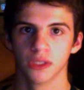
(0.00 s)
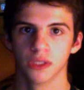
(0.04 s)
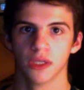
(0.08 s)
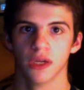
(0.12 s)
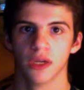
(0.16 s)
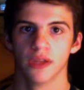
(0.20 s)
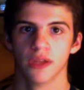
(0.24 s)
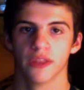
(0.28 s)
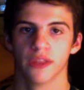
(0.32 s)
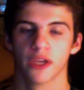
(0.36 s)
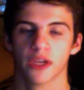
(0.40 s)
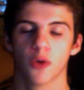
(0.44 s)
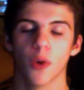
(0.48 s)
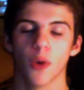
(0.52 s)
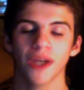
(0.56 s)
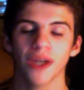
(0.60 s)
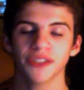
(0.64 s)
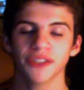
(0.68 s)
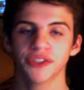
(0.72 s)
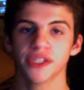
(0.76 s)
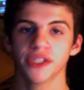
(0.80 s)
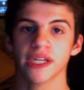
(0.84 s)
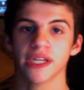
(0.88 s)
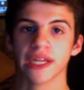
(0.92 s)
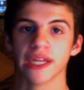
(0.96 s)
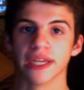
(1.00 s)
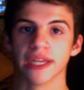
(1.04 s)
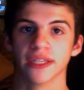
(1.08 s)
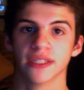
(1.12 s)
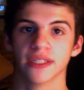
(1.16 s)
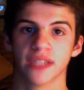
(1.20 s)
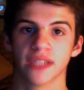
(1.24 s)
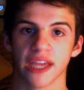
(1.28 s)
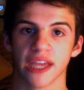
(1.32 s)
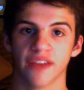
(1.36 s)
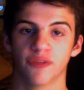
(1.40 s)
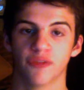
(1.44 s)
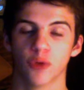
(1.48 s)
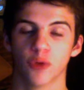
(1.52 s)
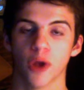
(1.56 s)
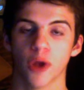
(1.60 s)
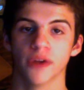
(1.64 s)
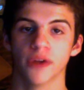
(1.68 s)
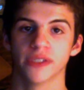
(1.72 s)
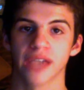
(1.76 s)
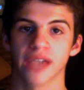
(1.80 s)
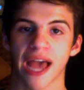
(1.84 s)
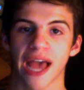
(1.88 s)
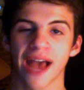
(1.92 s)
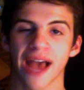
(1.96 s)
The question is if Rhodes'
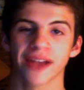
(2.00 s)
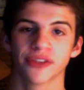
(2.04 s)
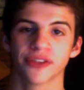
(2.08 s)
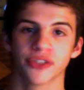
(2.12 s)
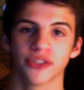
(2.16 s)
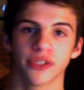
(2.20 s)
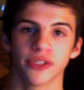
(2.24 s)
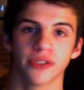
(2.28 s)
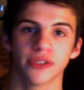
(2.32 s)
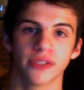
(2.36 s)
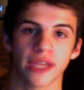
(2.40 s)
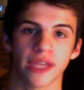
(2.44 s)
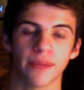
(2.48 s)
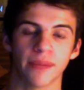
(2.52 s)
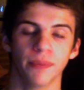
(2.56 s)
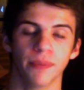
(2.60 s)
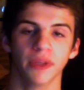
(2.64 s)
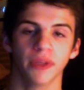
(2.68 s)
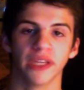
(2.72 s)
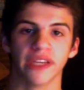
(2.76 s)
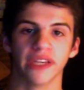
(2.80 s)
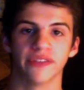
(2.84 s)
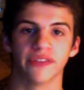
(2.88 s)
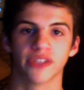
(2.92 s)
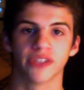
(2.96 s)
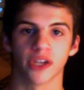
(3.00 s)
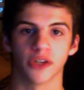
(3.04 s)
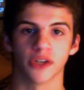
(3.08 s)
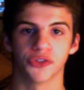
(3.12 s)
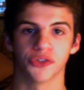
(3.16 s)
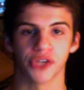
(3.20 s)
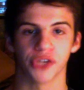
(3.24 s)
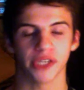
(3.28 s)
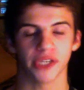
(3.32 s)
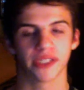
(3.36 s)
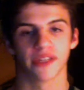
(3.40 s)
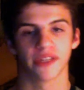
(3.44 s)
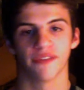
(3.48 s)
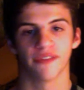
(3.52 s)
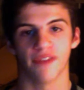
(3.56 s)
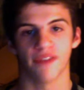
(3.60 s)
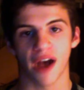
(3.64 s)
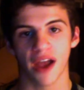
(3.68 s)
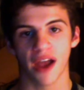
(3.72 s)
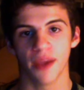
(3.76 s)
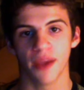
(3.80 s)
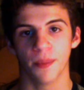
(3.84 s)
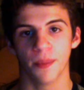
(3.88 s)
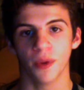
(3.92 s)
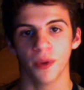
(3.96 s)
actions and beliefs are
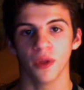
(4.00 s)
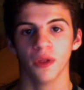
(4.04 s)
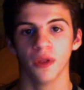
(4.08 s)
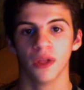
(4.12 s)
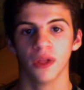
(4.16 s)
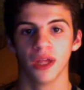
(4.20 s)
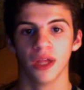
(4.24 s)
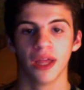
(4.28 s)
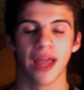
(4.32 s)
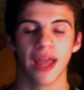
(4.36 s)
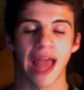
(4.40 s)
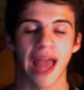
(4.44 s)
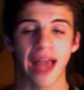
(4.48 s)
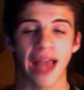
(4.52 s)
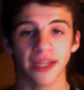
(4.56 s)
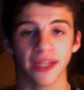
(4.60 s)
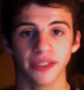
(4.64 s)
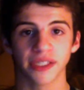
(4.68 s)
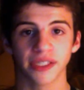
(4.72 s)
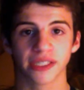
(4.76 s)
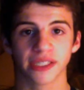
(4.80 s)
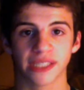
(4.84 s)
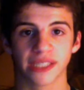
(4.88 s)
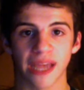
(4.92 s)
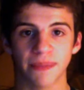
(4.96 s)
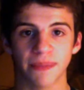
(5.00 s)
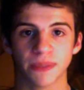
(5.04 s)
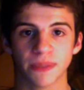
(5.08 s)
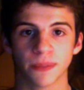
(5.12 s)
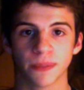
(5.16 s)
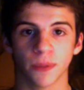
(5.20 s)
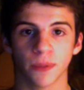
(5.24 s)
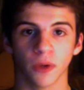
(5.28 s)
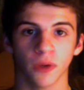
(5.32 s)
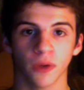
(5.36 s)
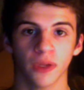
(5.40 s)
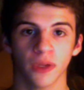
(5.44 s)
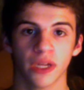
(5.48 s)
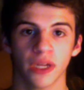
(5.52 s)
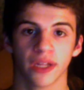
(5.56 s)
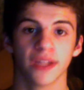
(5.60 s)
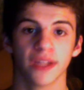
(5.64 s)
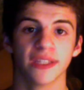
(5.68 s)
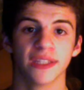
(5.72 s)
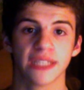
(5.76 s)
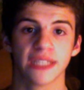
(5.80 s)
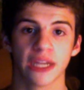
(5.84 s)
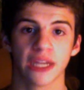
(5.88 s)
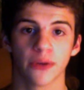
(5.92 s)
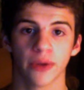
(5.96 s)
justifiable and acceptable,
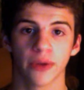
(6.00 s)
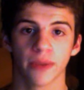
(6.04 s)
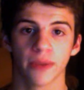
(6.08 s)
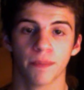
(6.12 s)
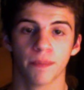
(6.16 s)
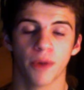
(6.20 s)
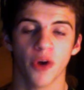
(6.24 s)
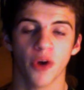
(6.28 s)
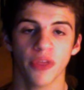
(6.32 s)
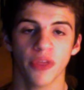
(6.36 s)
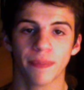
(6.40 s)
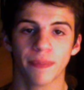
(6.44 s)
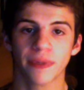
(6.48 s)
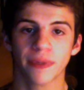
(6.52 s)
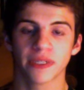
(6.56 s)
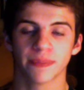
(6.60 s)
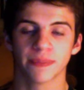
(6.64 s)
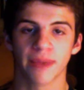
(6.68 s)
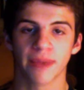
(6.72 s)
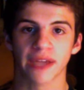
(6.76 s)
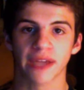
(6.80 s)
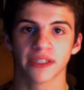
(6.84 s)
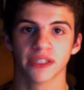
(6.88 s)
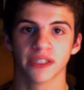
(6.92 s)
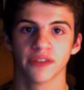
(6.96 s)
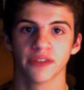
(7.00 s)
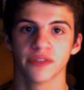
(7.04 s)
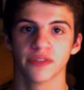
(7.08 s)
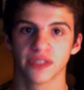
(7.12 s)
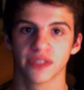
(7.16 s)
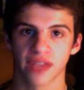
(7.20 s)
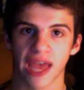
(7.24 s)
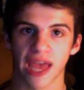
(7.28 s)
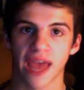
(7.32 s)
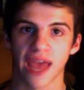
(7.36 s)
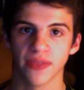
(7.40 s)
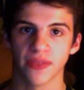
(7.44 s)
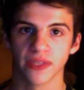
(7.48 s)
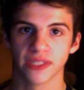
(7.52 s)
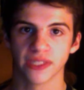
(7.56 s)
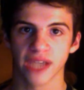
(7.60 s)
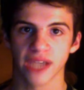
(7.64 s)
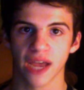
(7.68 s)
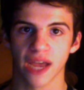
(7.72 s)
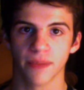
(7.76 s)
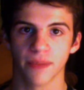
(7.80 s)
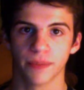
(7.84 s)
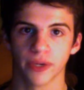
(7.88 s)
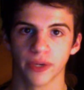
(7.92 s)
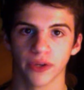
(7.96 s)
considering both perspectives and the
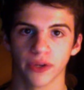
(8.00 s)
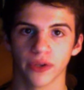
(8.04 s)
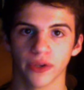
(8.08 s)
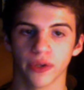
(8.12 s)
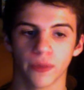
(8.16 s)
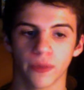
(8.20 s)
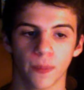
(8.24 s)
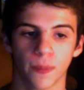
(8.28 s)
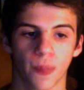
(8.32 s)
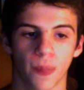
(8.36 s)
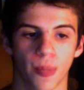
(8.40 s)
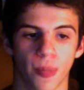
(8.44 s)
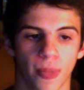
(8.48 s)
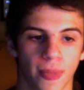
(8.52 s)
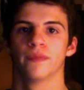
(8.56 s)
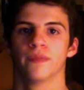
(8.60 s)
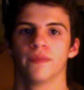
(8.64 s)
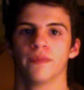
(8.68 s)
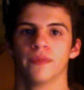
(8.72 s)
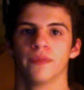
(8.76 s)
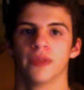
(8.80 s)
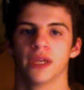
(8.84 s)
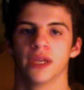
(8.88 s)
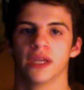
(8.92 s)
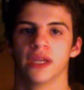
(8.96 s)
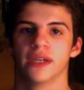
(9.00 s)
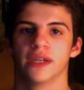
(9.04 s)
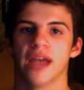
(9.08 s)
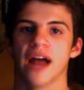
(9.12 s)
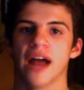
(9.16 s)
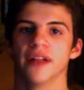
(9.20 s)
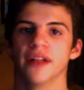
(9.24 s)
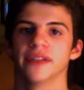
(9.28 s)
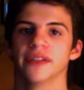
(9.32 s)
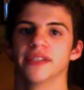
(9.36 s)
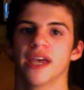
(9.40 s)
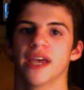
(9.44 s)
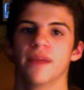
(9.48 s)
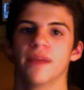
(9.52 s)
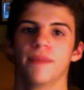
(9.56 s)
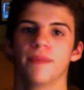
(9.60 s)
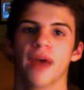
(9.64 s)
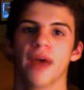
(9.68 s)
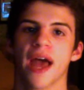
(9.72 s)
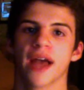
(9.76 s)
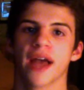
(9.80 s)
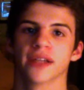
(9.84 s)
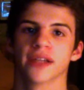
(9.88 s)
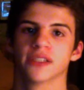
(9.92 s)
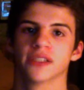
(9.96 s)
time period. Now let's head
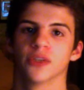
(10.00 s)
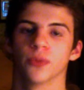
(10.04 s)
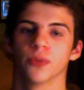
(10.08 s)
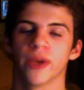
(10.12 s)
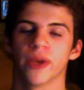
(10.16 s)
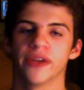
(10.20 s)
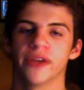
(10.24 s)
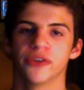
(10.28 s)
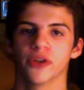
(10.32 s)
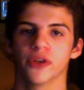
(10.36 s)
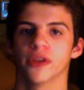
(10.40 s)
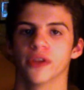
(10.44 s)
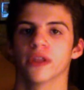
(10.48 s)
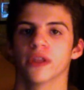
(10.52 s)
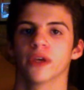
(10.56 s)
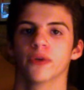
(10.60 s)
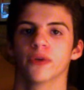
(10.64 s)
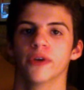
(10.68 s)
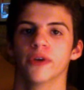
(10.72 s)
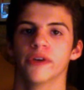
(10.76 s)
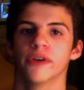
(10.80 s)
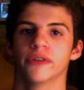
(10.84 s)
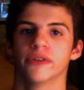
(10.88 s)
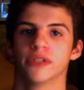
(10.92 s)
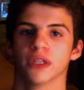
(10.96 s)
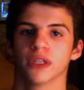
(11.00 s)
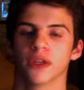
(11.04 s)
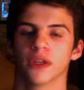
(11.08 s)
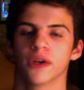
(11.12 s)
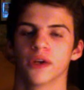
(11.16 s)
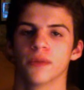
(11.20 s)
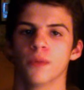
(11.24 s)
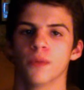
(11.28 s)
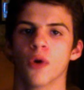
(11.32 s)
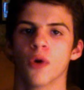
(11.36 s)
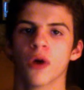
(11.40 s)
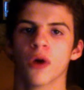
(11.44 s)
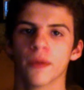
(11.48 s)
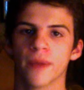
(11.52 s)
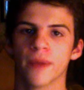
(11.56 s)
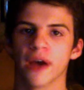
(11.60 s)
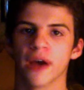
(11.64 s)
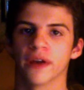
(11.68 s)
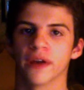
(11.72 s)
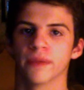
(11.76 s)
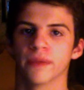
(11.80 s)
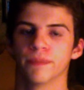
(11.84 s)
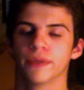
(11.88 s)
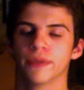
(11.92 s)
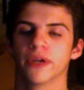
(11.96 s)
back to Rachel and the crew to learn more about
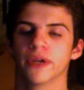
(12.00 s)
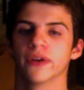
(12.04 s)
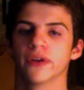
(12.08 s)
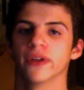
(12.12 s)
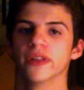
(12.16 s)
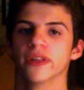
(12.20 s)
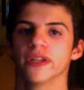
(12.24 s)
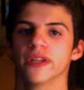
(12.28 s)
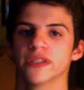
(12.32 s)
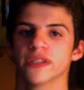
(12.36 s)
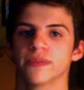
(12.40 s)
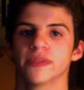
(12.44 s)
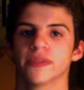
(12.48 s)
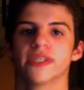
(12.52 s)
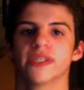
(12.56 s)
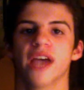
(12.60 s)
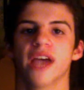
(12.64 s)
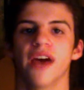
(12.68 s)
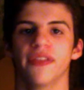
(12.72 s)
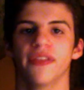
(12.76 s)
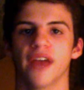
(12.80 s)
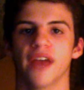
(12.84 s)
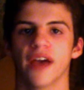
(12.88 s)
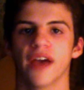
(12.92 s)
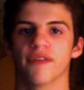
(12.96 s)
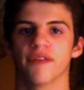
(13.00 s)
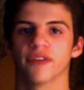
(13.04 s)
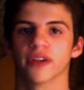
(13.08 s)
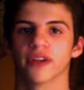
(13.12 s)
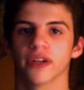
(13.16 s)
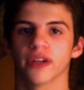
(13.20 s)
imperialism in South Africa.